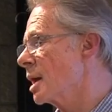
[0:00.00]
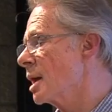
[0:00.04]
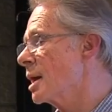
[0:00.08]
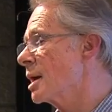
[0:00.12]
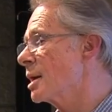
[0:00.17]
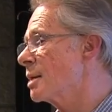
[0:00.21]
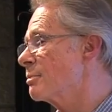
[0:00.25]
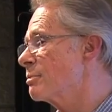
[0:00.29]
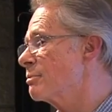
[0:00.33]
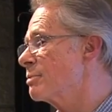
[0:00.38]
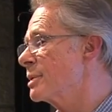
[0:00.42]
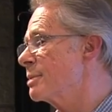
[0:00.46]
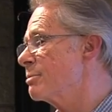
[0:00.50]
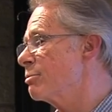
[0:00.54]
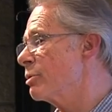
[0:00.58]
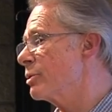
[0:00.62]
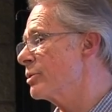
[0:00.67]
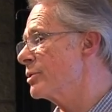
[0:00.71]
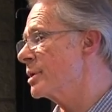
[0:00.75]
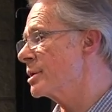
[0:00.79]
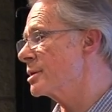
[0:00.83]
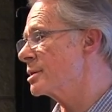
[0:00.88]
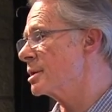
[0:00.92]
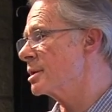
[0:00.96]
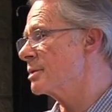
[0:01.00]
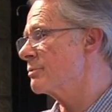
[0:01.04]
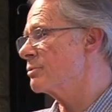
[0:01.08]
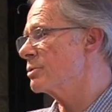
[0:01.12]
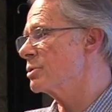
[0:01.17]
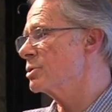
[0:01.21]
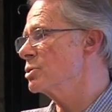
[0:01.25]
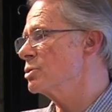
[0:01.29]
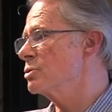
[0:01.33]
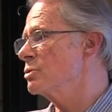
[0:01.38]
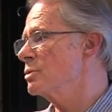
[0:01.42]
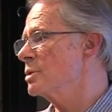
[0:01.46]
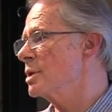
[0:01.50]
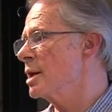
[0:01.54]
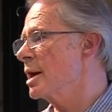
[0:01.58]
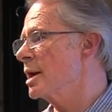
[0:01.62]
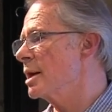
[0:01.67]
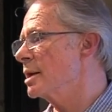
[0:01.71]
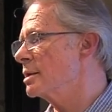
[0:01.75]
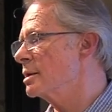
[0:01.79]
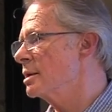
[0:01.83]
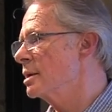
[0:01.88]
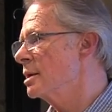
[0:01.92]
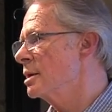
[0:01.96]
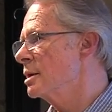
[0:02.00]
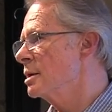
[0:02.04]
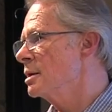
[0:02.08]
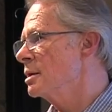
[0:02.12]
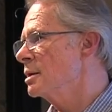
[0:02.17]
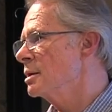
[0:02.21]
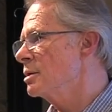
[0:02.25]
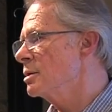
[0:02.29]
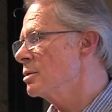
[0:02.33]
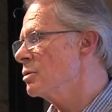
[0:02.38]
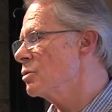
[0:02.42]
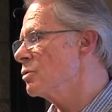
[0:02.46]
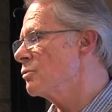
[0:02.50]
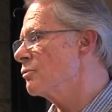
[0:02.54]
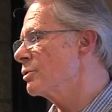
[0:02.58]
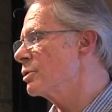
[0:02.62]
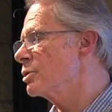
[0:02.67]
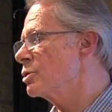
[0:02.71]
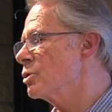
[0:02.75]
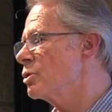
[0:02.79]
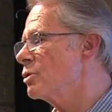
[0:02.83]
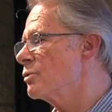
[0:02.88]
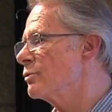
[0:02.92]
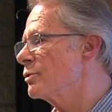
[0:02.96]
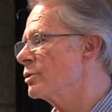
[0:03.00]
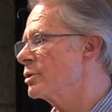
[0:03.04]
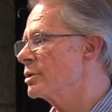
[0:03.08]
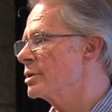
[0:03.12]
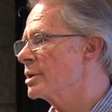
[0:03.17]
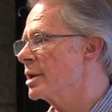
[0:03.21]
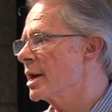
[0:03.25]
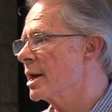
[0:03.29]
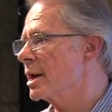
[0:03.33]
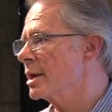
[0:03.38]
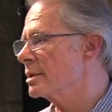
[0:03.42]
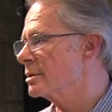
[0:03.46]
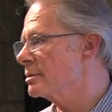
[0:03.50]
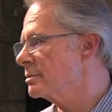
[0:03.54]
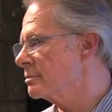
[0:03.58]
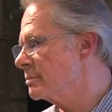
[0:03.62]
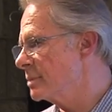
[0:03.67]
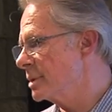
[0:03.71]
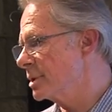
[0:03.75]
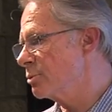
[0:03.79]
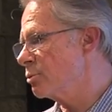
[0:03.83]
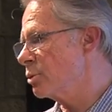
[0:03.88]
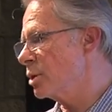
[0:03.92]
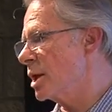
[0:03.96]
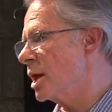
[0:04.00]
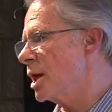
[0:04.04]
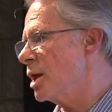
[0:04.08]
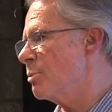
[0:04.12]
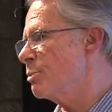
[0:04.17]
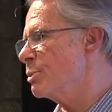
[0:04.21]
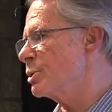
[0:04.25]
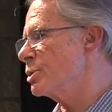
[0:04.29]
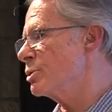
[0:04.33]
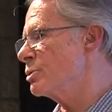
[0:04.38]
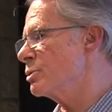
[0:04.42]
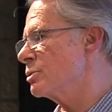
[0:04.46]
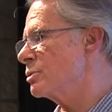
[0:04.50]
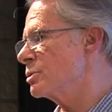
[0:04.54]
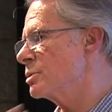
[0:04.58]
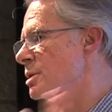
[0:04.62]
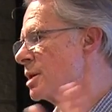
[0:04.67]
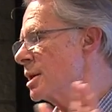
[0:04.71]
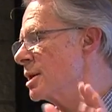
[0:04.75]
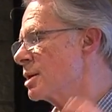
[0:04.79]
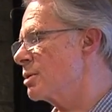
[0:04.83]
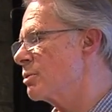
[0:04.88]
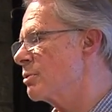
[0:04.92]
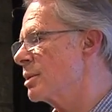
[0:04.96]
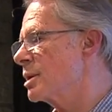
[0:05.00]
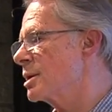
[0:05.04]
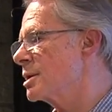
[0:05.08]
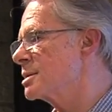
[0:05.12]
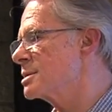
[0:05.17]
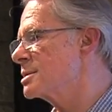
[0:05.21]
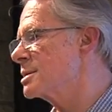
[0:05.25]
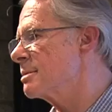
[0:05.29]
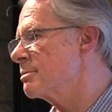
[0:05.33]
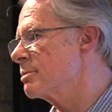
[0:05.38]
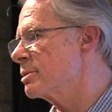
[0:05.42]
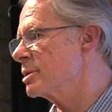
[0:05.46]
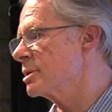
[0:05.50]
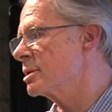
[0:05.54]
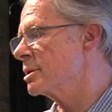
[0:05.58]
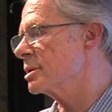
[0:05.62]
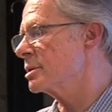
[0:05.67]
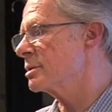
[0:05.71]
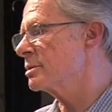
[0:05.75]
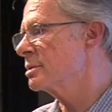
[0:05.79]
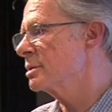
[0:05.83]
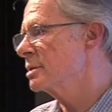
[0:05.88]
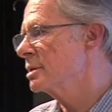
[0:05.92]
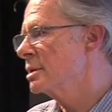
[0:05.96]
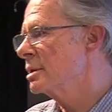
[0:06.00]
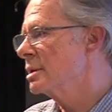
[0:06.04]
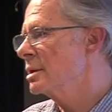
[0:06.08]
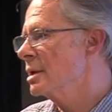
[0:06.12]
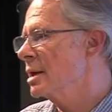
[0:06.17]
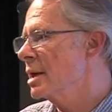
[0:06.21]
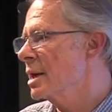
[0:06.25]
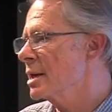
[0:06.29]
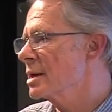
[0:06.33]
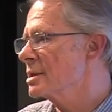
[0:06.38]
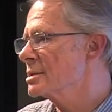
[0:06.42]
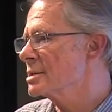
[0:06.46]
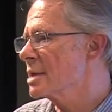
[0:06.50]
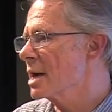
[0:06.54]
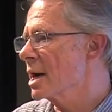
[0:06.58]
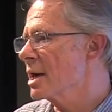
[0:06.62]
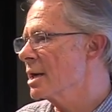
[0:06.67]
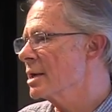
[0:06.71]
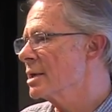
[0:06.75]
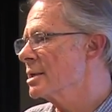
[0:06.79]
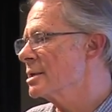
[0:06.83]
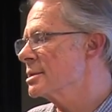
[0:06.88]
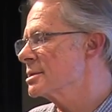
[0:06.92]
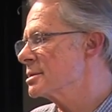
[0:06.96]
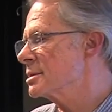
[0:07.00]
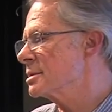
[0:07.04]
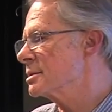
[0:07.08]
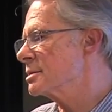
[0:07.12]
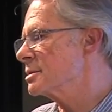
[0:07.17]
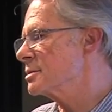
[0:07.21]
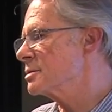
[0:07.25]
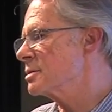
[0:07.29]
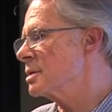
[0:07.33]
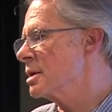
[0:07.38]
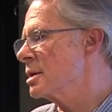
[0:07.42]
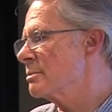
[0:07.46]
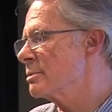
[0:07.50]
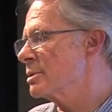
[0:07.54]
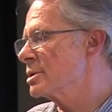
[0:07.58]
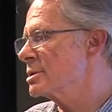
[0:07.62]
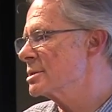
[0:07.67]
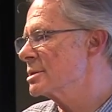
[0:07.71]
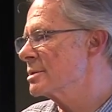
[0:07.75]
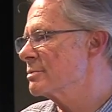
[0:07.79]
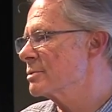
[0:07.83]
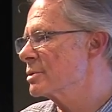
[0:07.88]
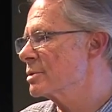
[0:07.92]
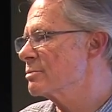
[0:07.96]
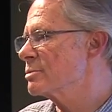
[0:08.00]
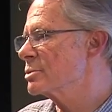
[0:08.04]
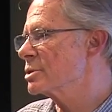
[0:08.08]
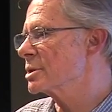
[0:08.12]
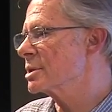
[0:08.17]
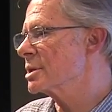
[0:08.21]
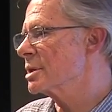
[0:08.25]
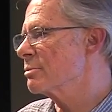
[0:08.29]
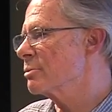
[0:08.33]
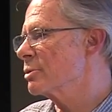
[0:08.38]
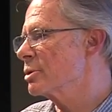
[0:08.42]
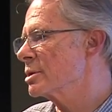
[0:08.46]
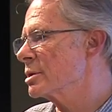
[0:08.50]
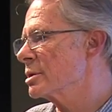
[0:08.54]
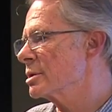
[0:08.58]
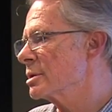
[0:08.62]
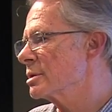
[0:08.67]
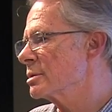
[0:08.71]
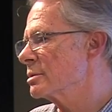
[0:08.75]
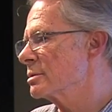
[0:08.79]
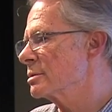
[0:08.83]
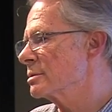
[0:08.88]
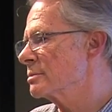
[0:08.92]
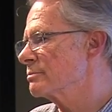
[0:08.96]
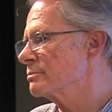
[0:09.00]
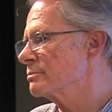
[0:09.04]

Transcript: And people think that if you do that over and over, that it will help you take away some of the anxieties and trauma symptoms that come with a.